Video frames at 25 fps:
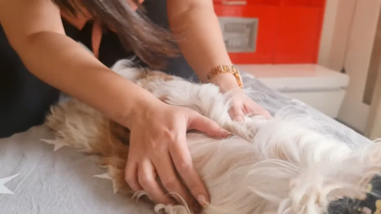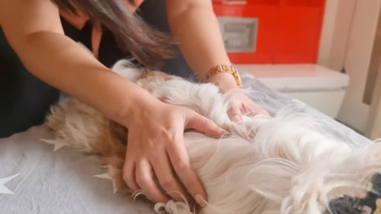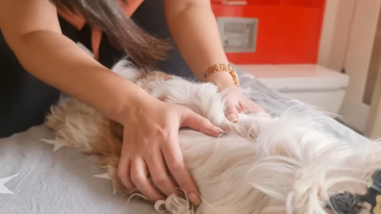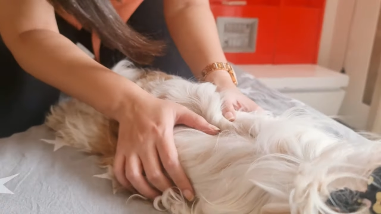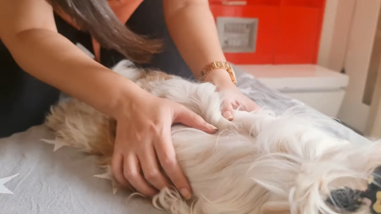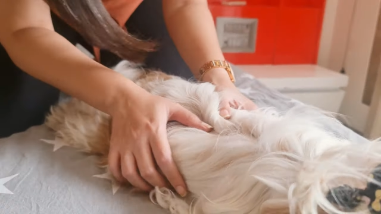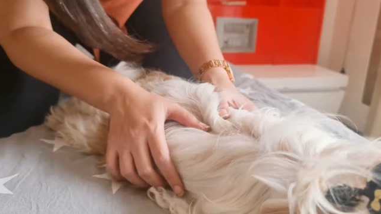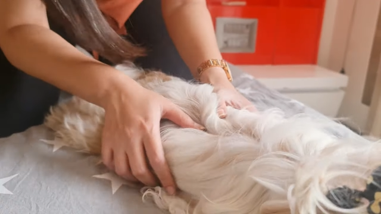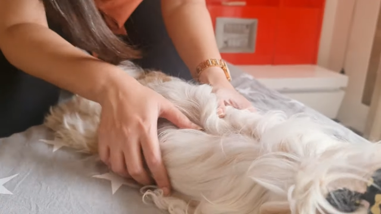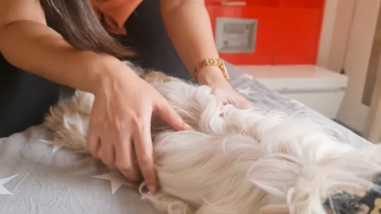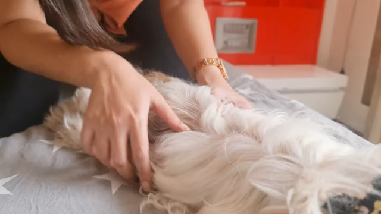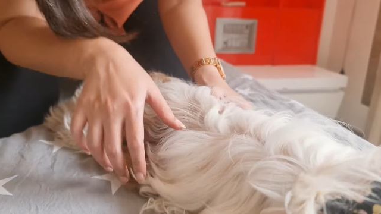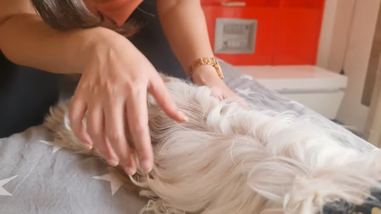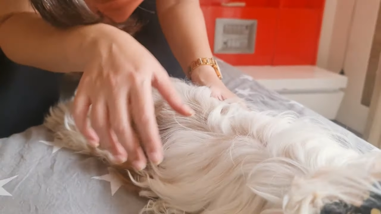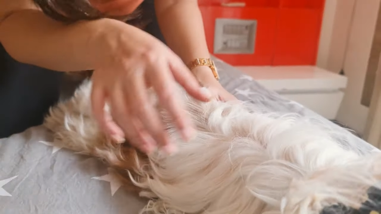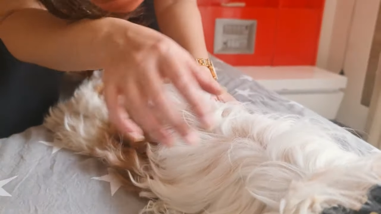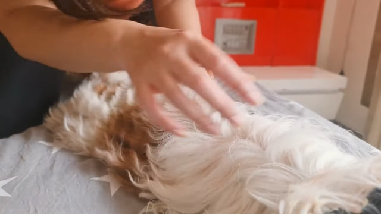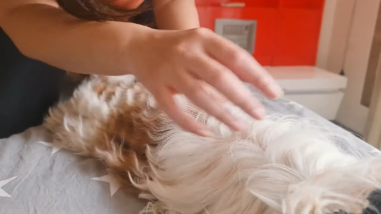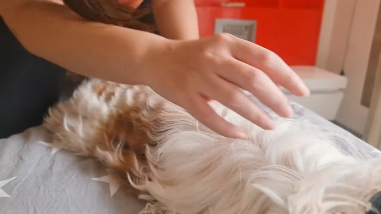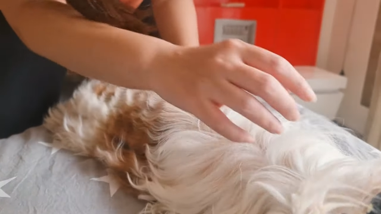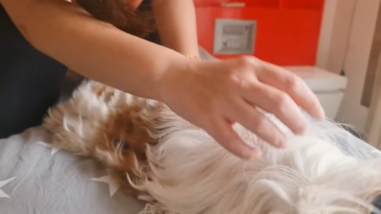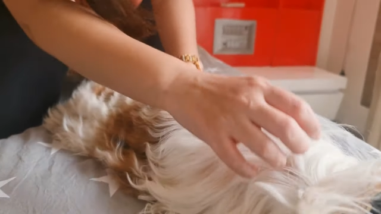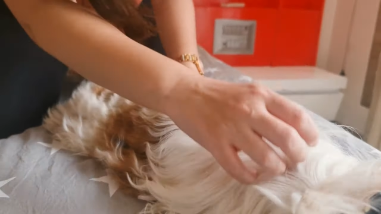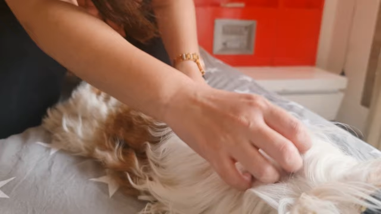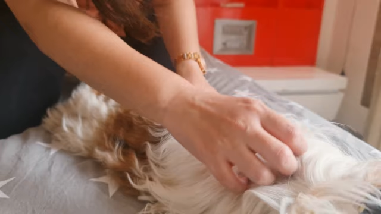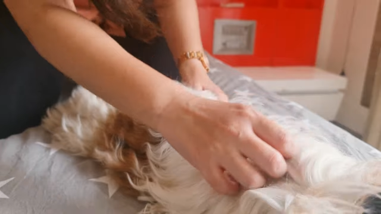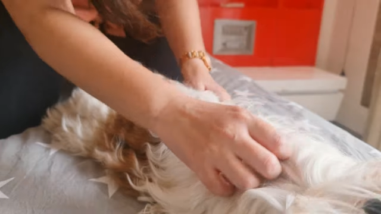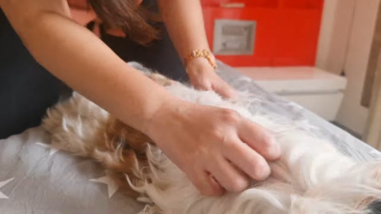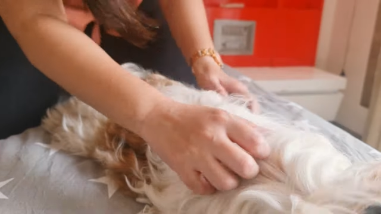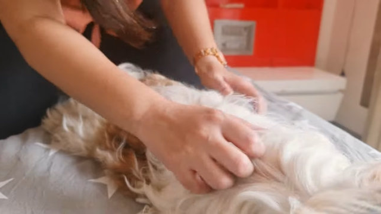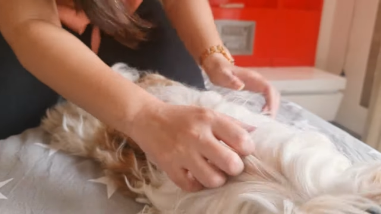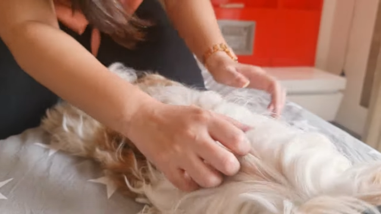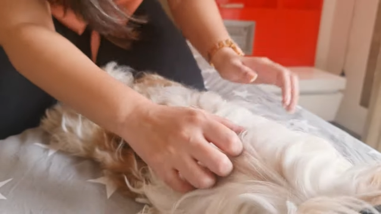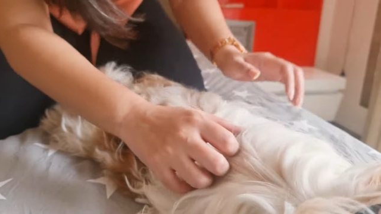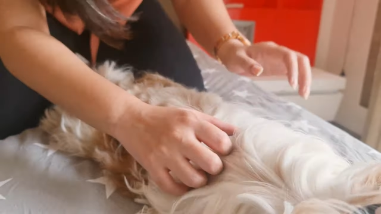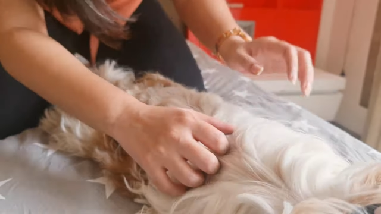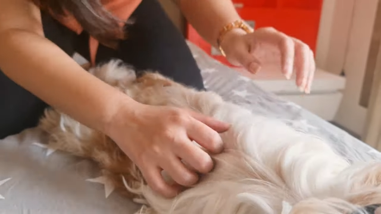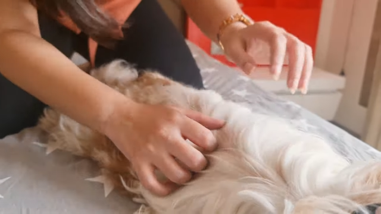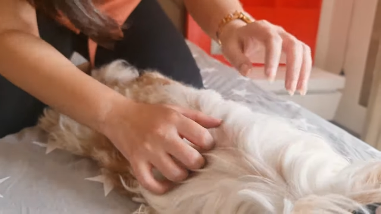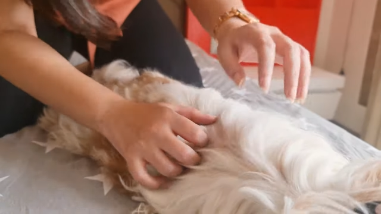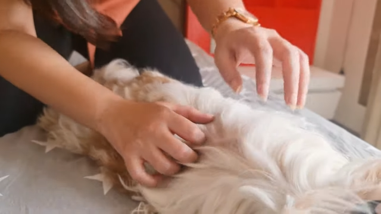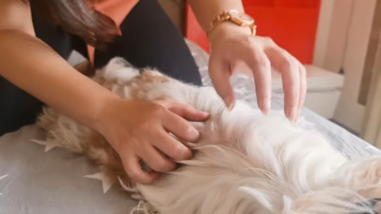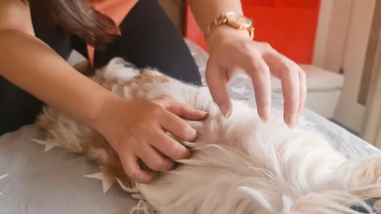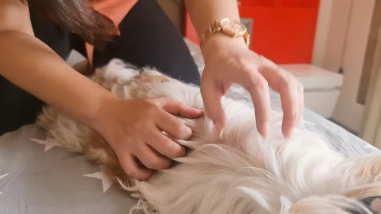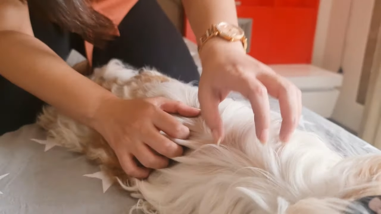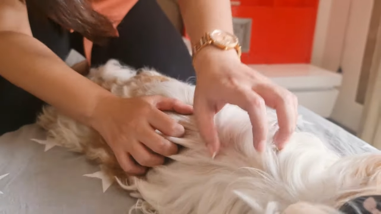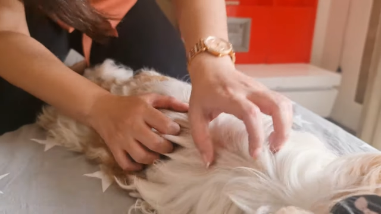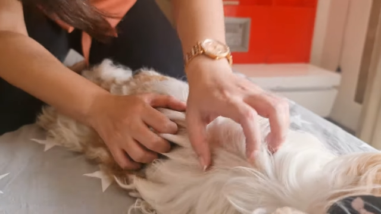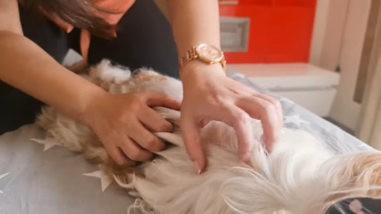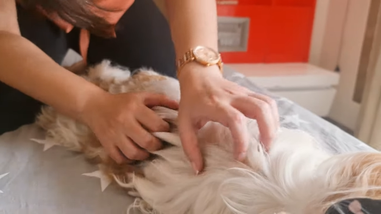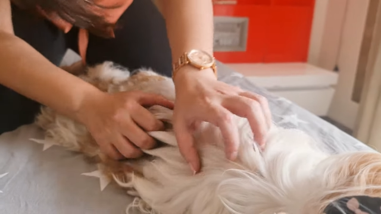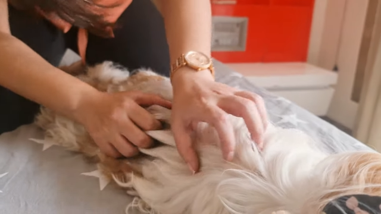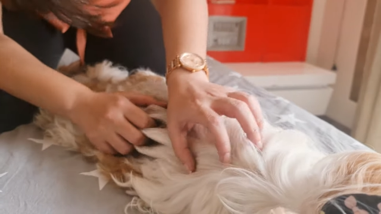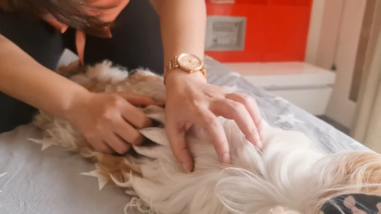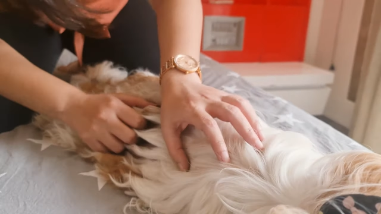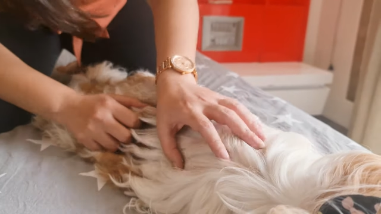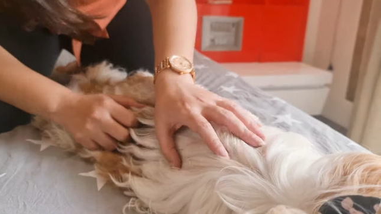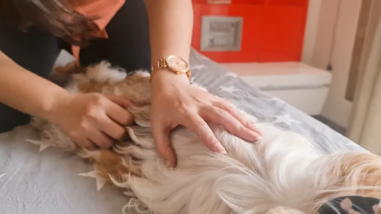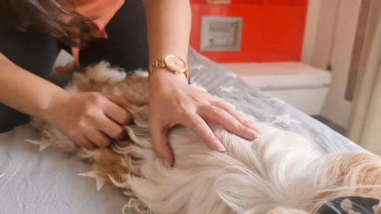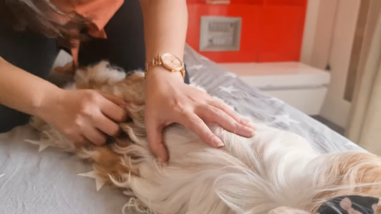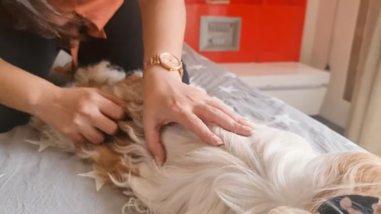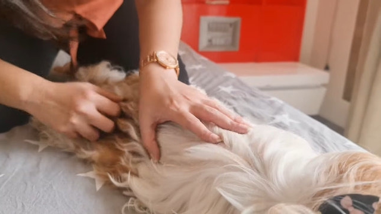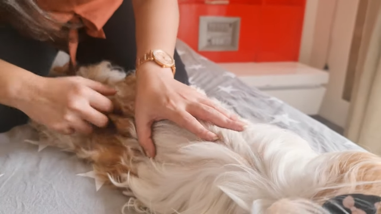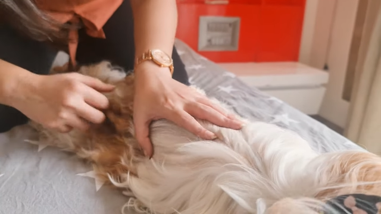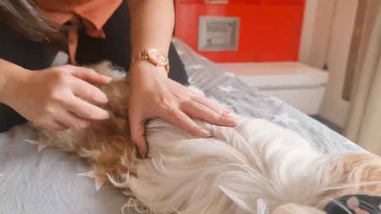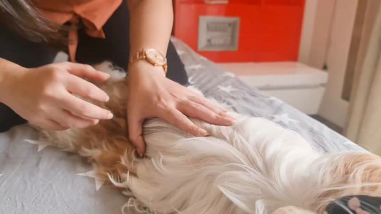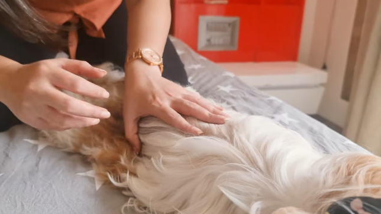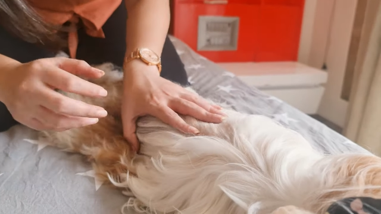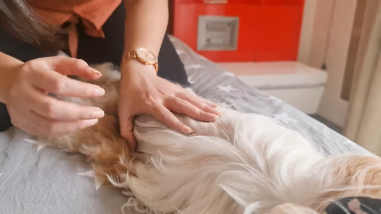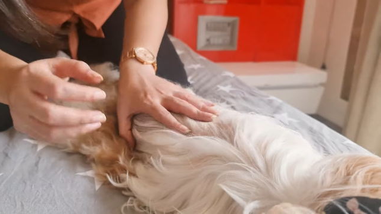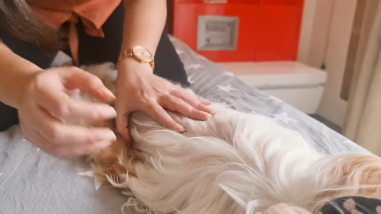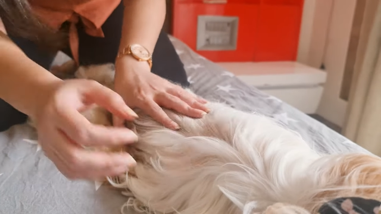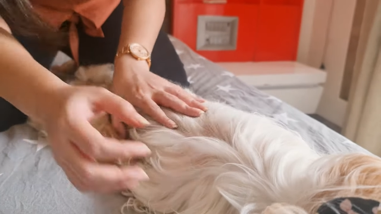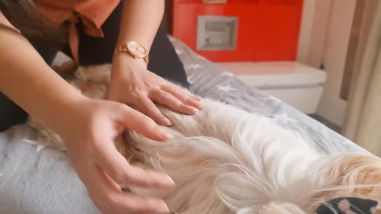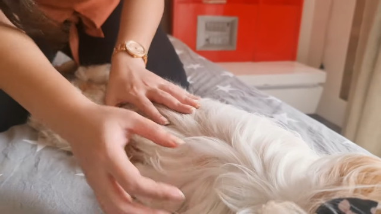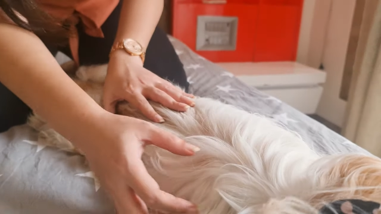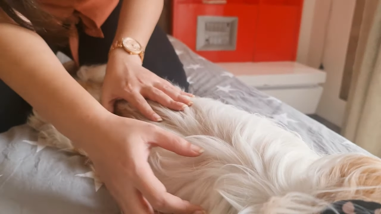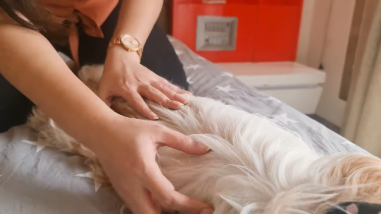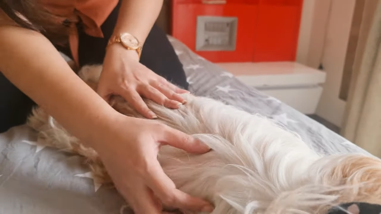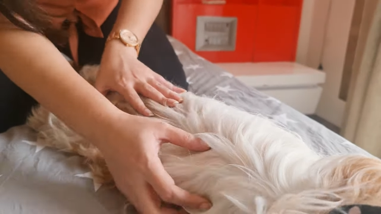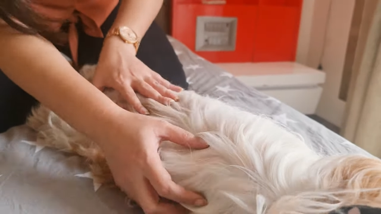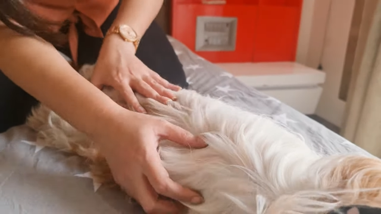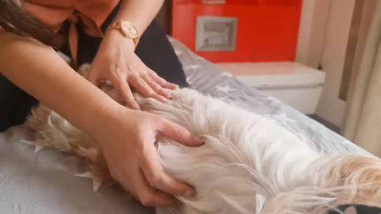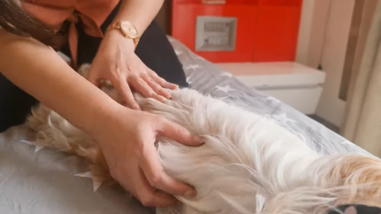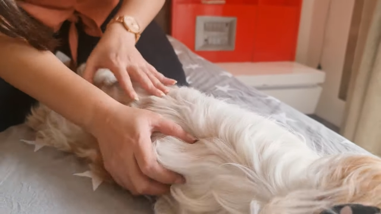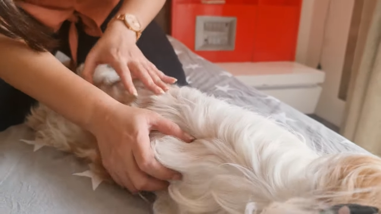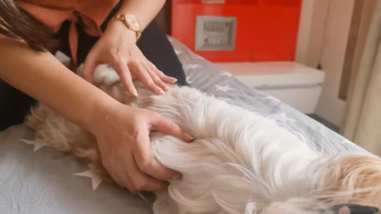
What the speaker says: [unreadable: no face in view]